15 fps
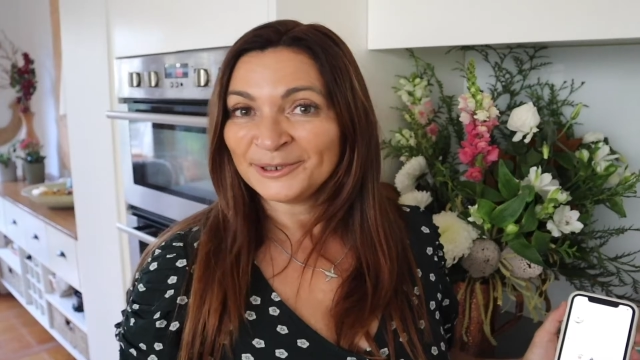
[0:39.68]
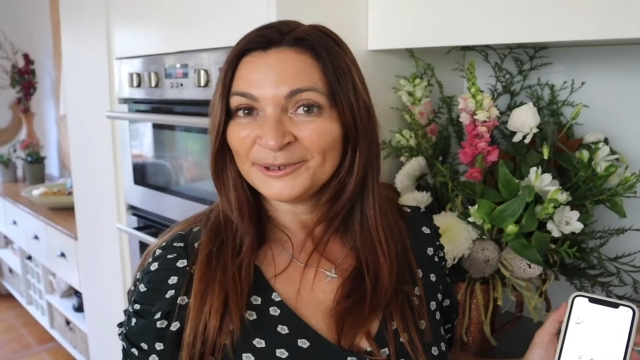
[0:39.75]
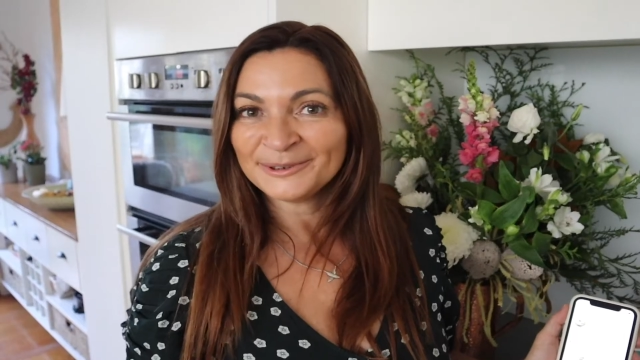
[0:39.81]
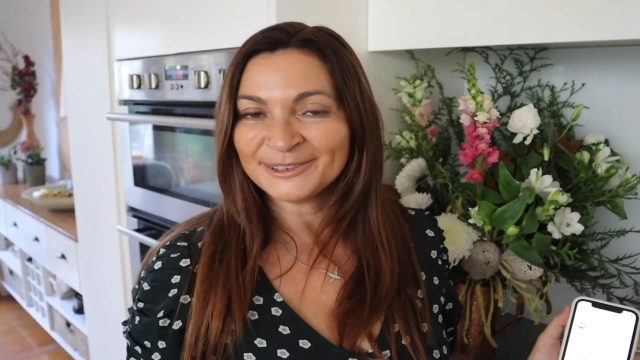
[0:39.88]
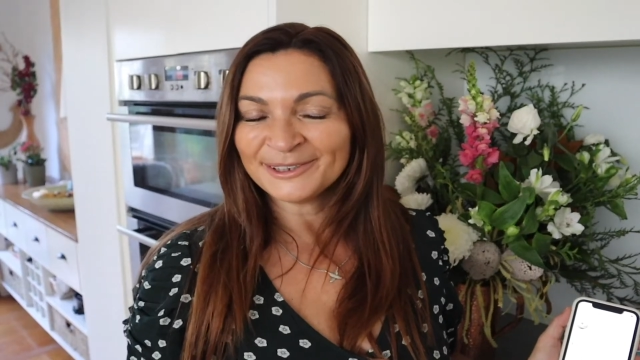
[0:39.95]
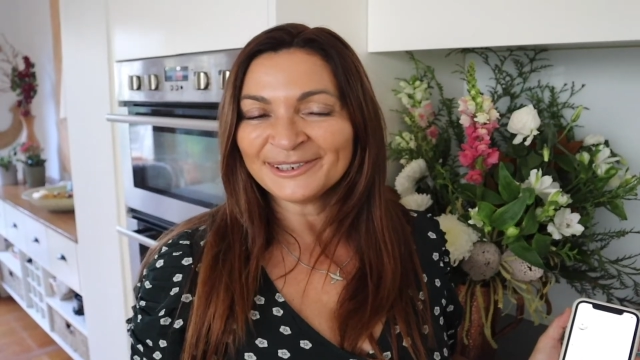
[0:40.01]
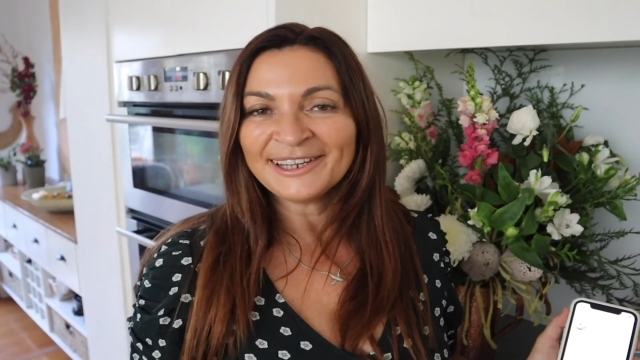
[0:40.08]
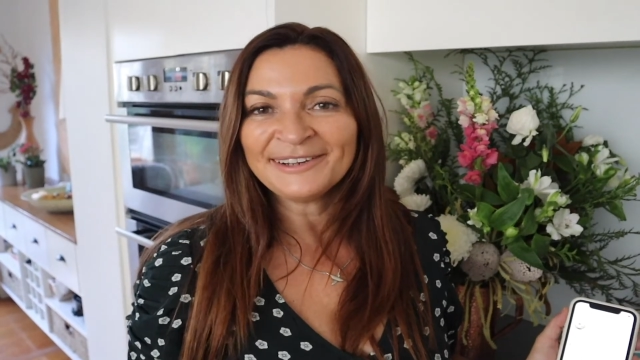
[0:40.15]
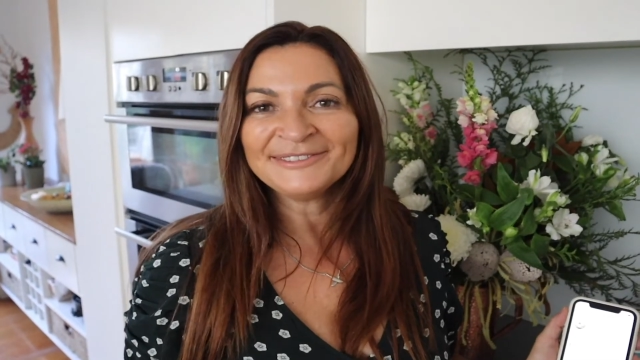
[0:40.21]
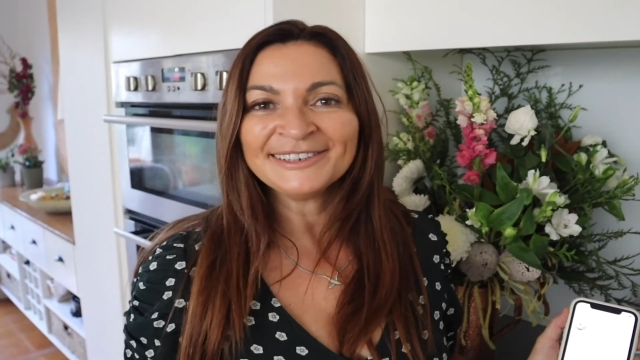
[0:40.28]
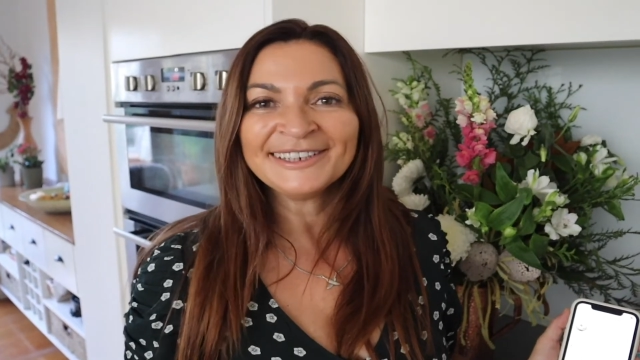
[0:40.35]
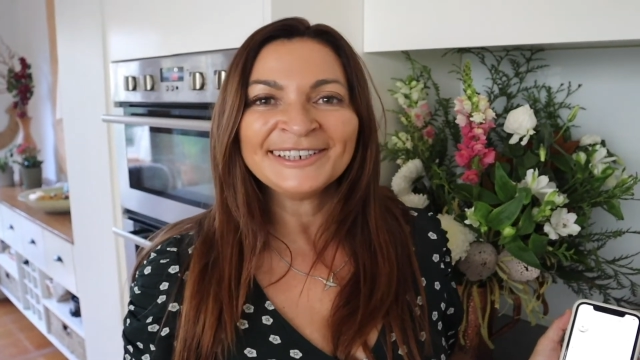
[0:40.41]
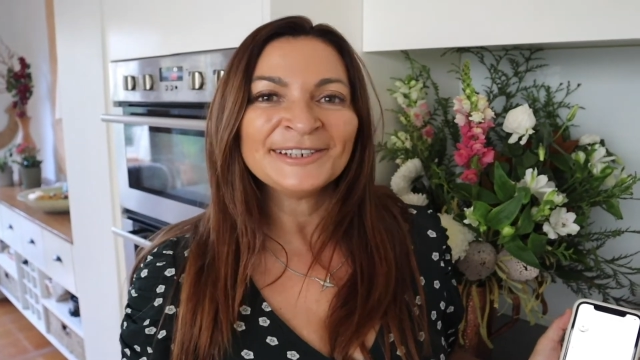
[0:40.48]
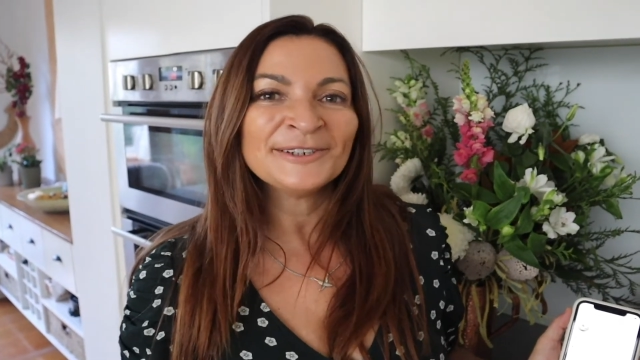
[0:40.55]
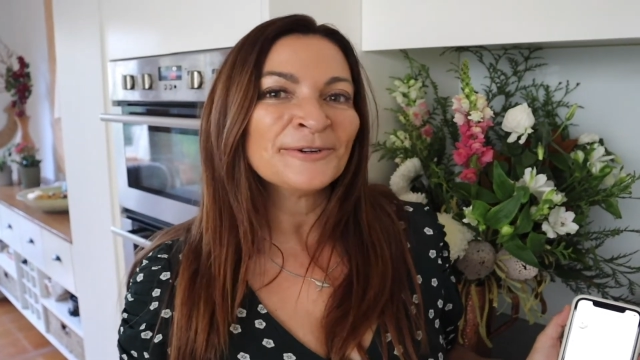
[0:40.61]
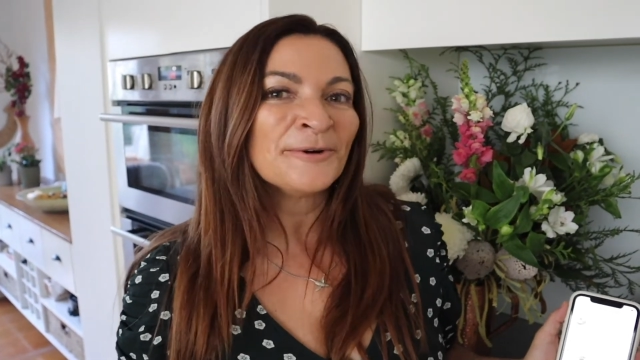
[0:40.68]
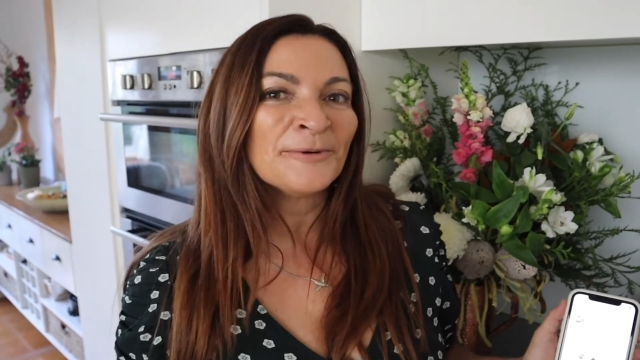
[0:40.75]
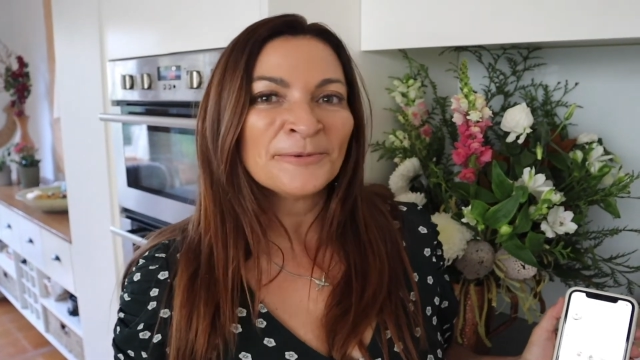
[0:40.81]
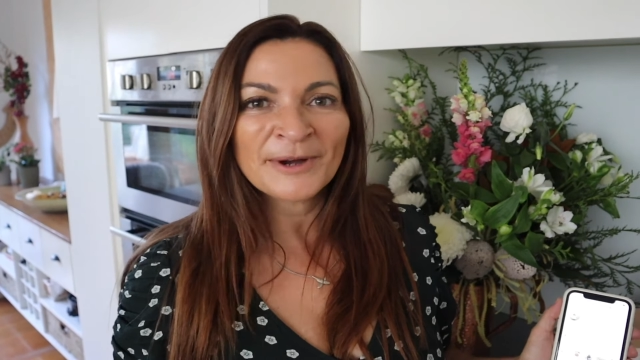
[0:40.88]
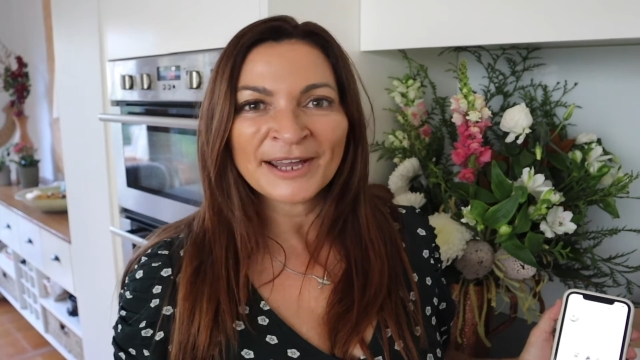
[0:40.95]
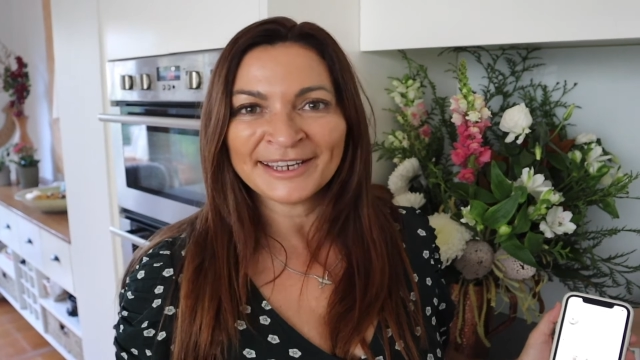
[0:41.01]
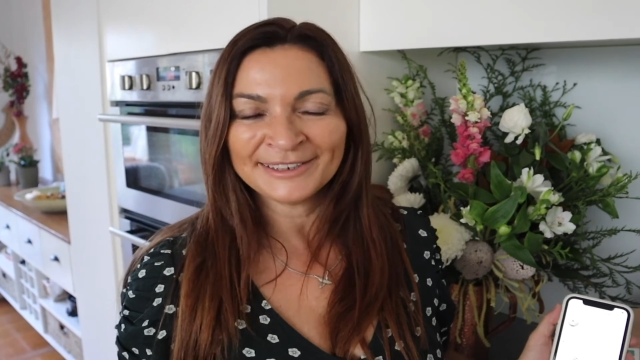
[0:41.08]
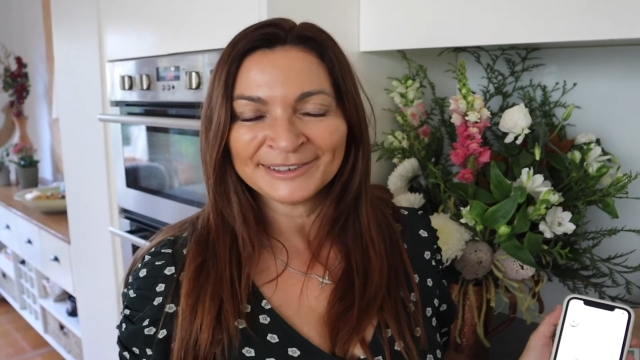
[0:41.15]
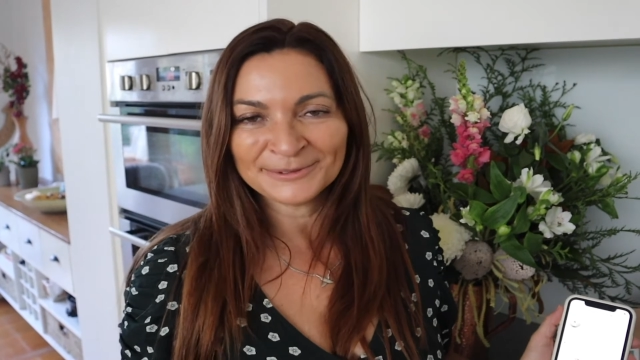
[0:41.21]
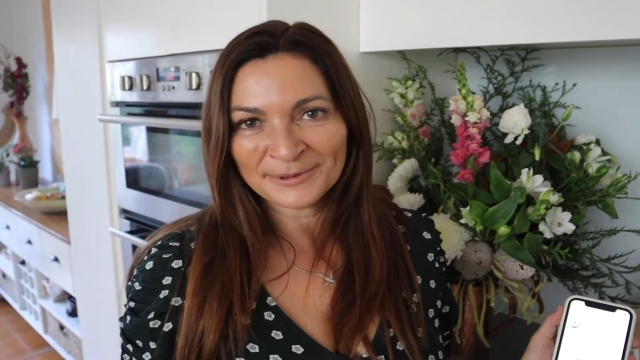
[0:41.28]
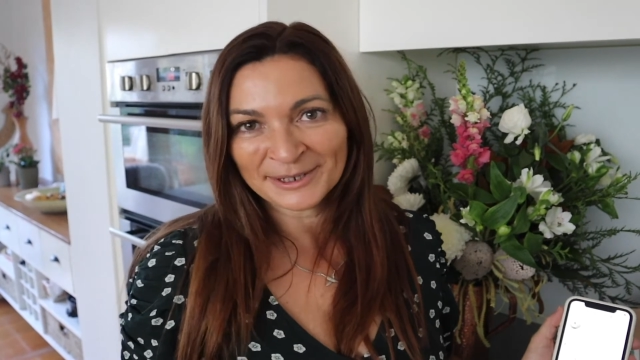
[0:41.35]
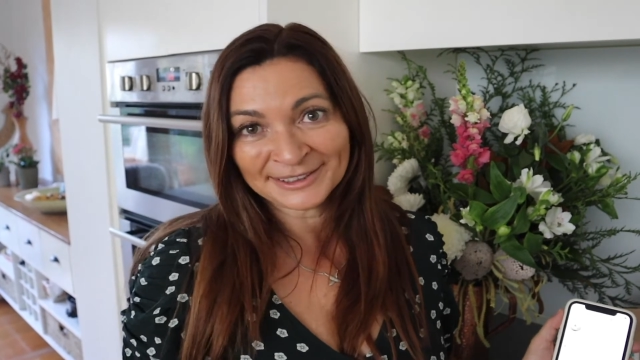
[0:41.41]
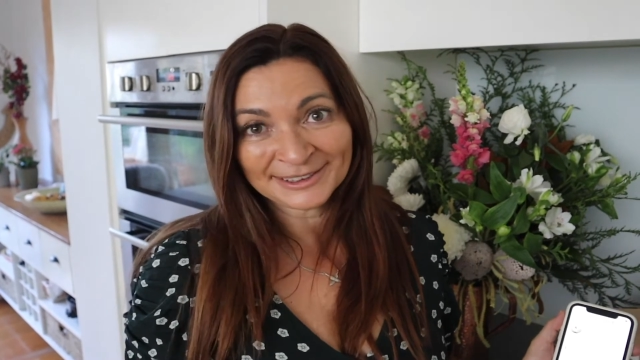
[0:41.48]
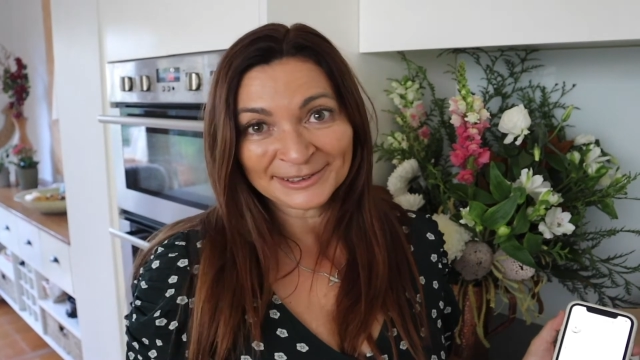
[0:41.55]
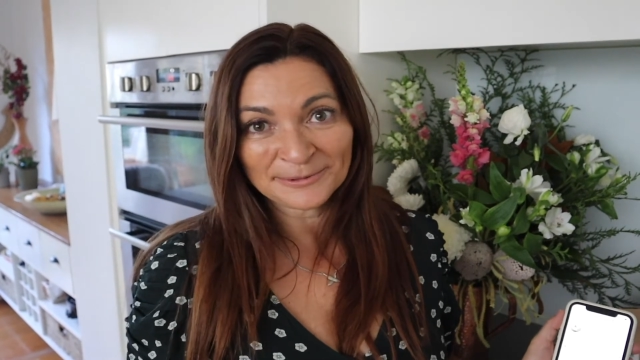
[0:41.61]
We'd also love to hear your ways,
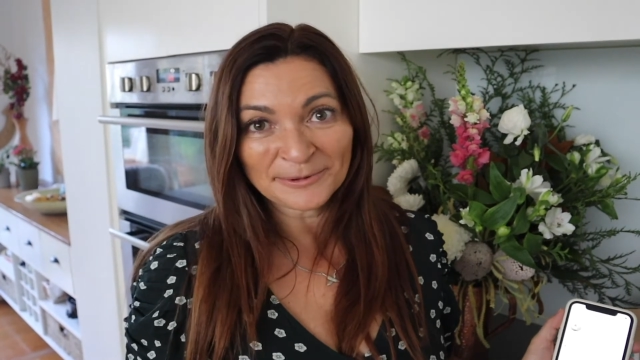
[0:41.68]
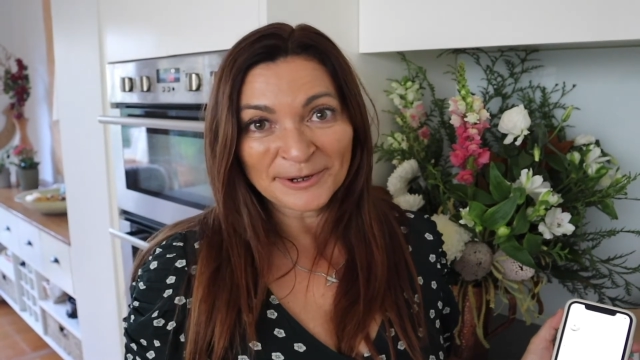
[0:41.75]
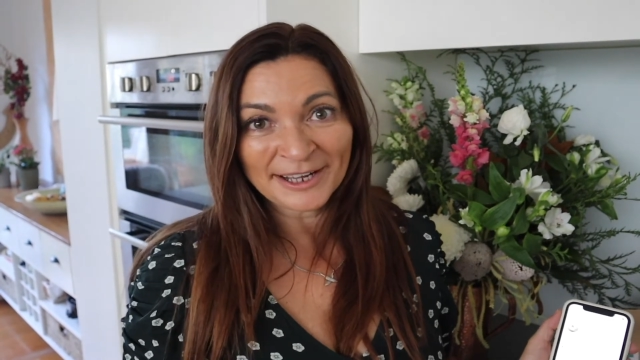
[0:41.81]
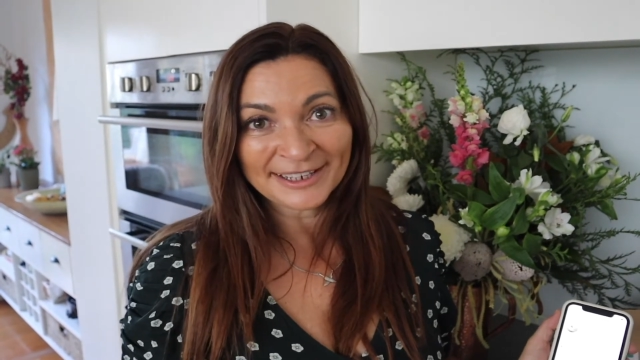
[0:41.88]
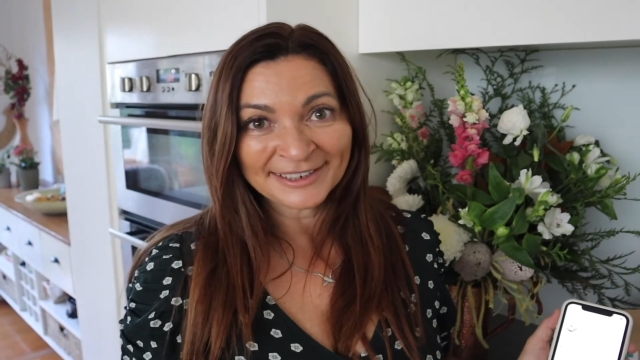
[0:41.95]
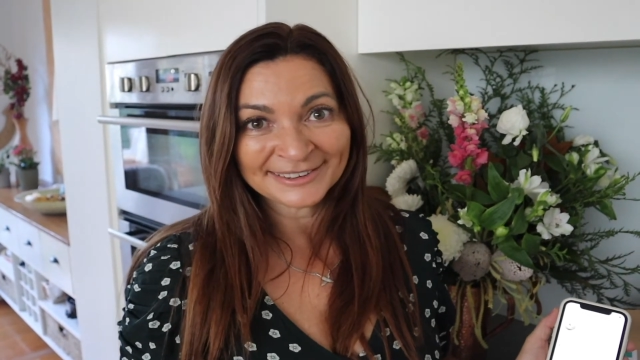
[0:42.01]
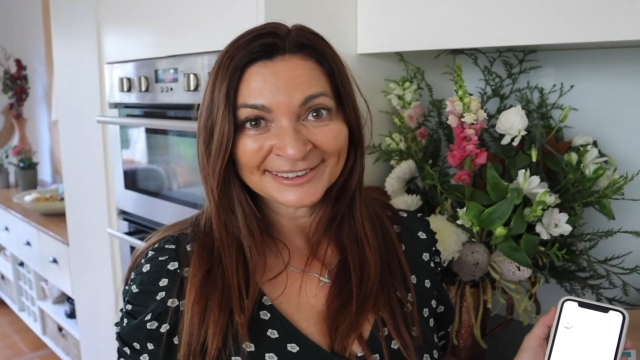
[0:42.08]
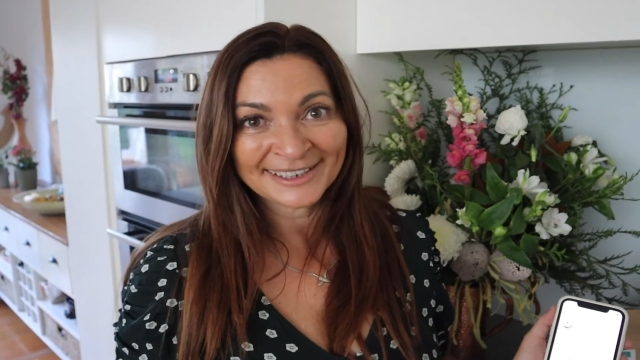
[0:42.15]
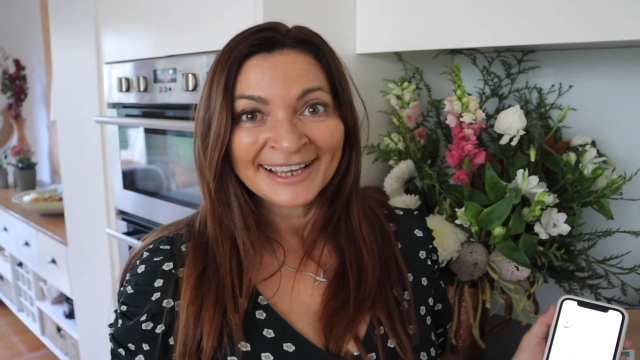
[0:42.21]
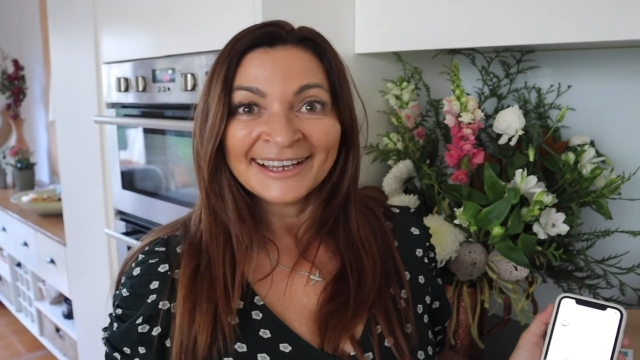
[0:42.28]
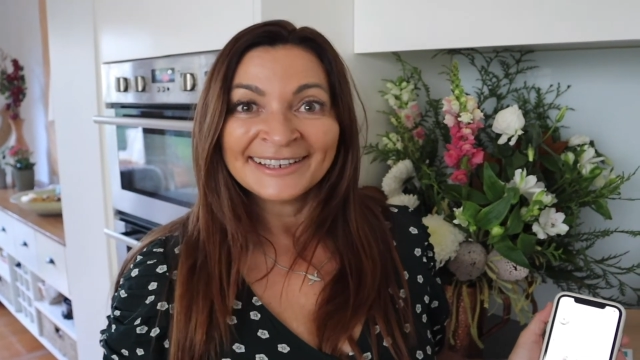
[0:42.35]
whens and whys.